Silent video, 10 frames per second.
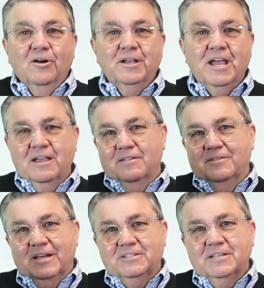Okay,
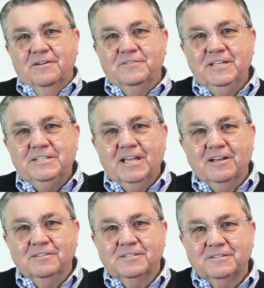that's enough
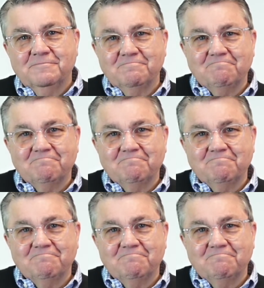details.